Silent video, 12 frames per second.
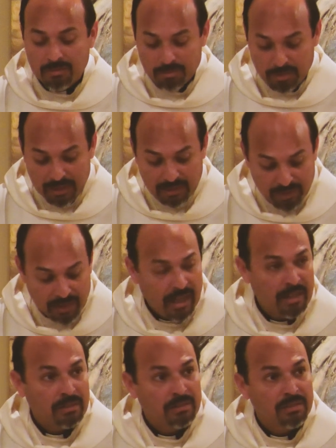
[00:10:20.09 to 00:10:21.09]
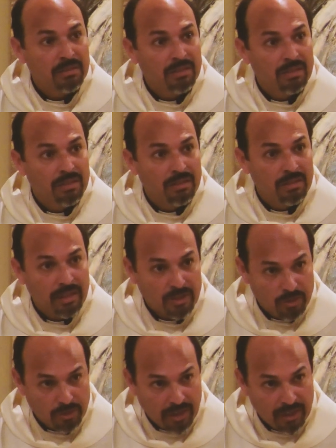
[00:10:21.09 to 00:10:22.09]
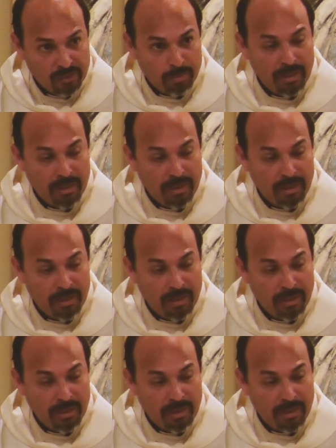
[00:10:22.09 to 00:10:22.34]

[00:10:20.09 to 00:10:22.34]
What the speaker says: But even then, let your yes